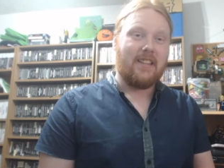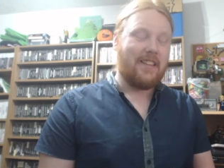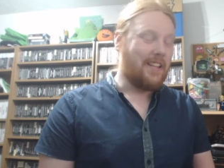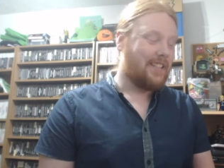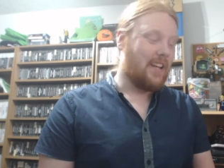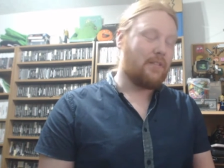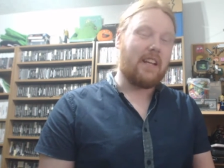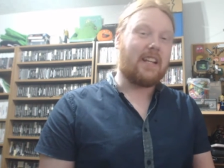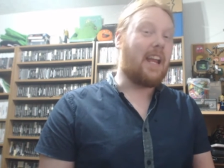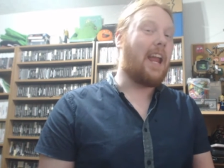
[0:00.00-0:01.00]
This sounds
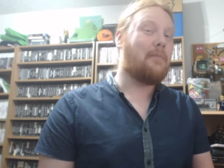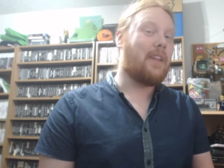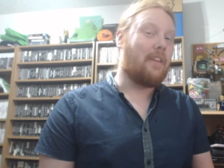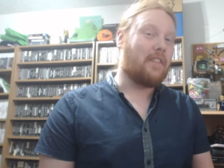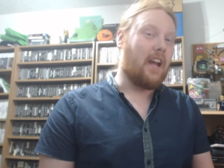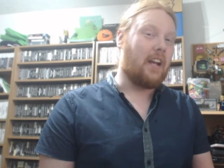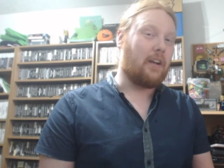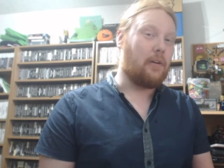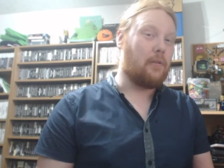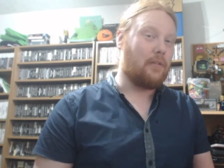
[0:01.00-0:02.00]
like Game Dev
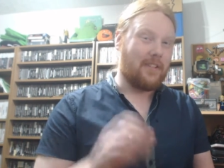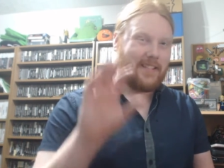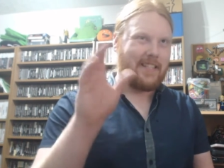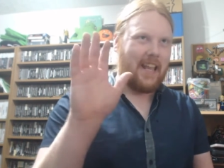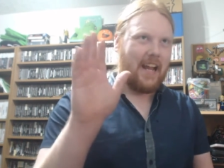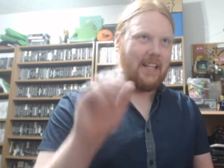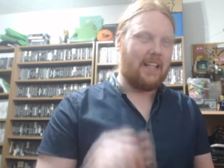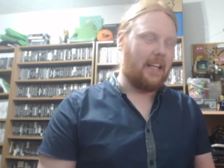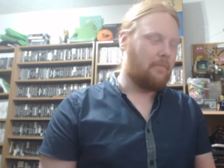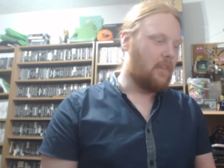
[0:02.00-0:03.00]
Tycoon
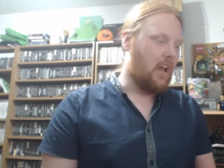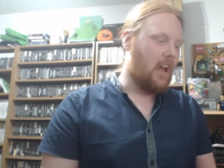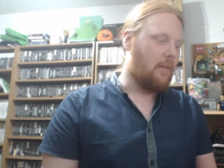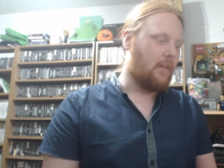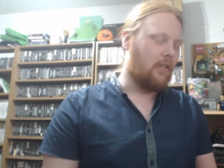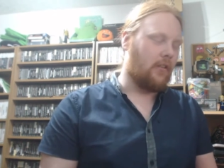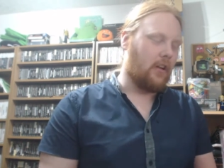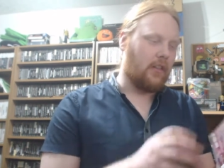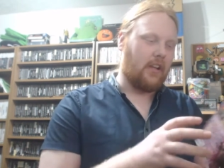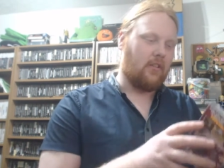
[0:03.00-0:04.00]
slightly, with all
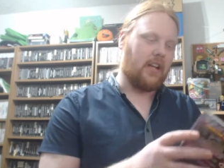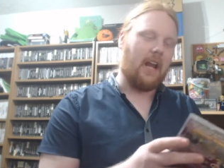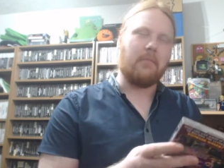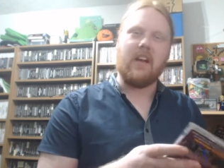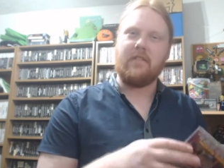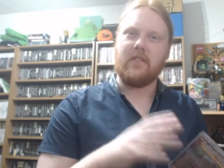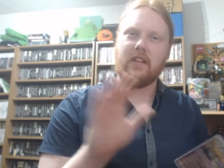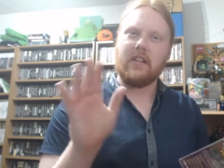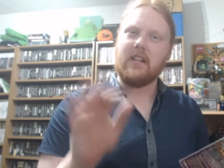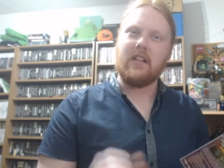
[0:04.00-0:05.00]
the other little game dev,
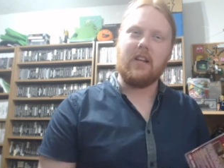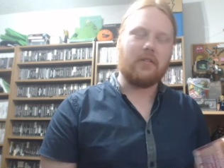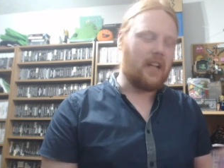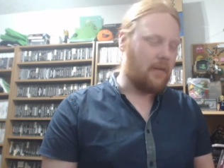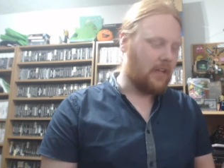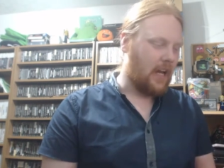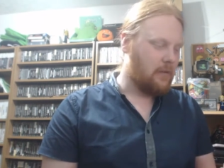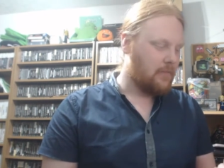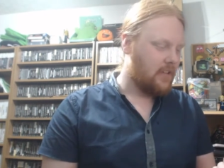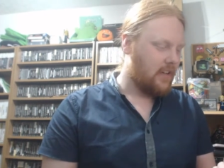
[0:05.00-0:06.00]
type
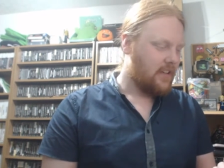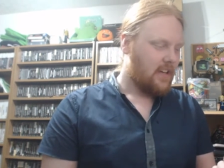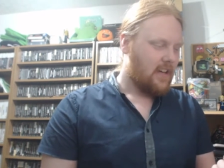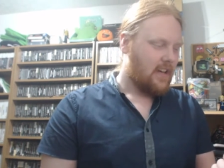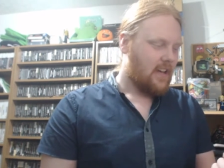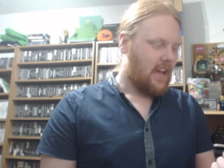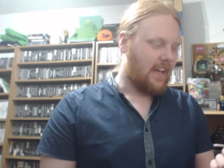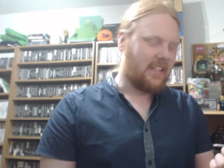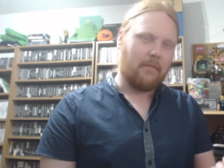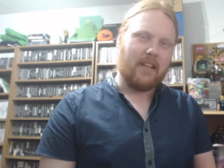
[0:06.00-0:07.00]
games.
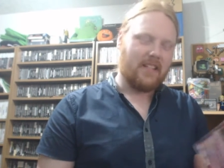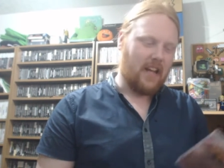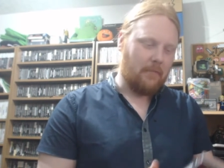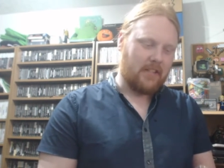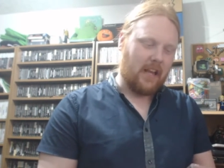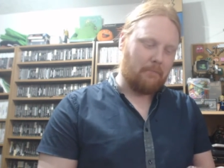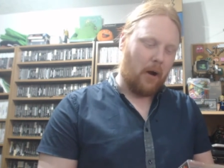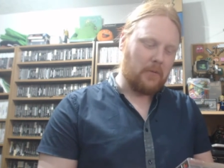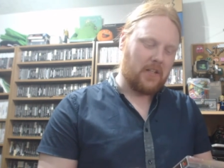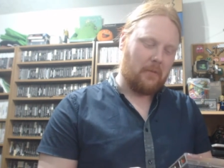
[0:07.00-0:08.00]
Except this time it's like
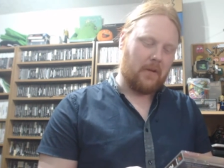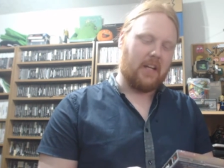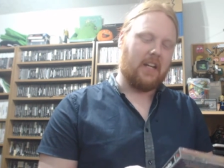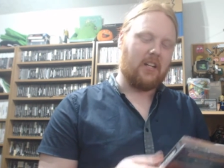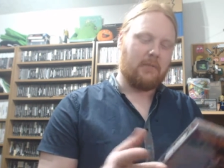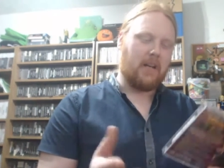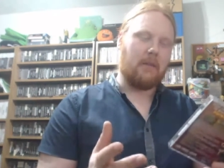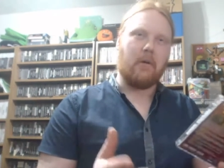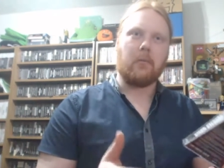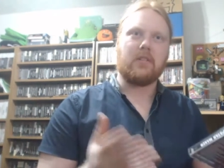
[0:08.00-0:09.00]
Popstar Maker. You're just making
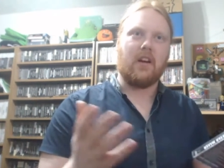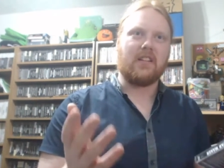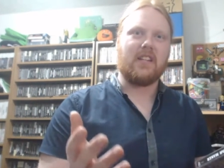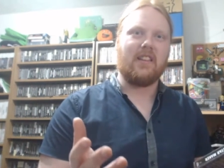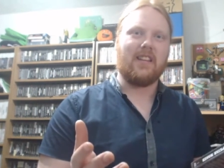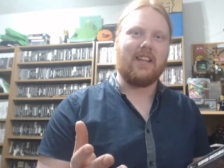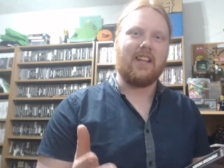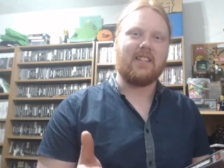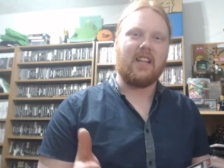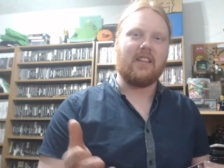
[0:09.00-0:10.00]
a pop star selling
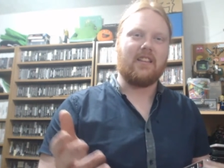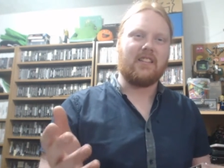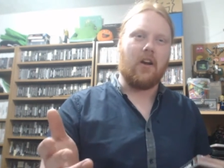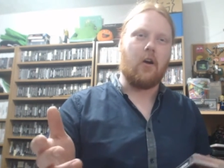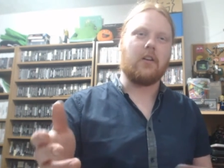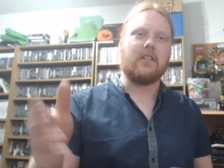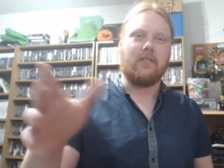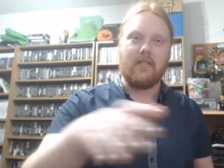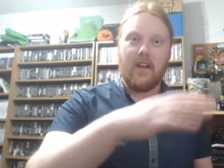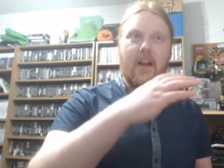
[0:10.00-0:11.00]
the songs
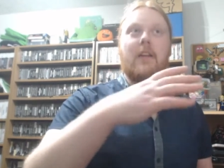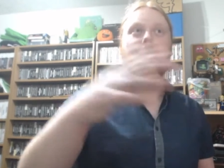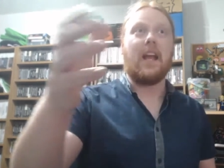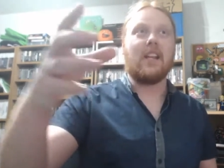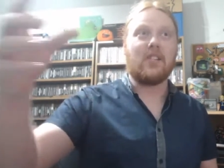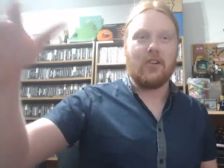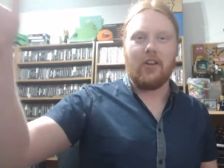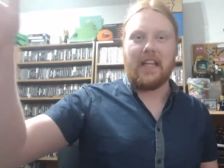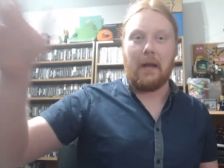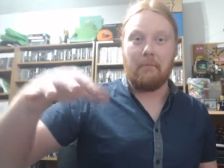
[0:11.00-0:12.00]
and making
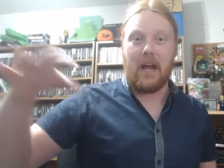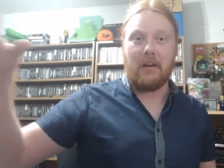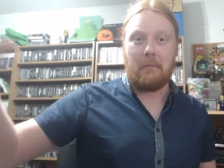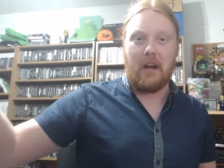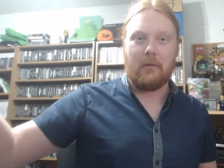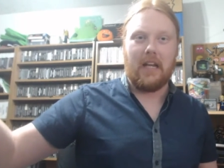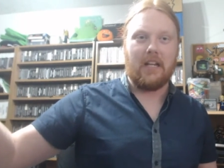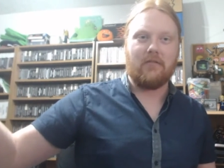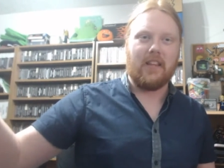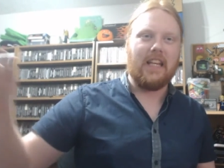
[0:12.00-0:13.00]
sure they get better and better with
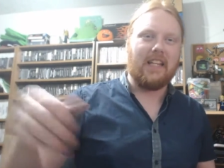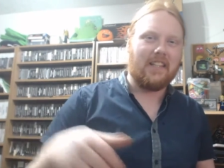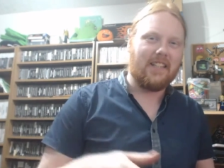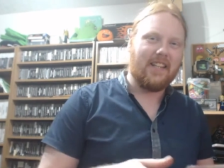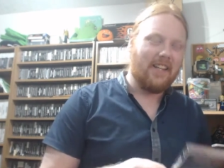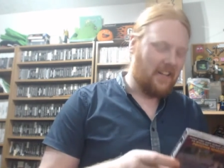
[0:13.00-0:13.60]
each release.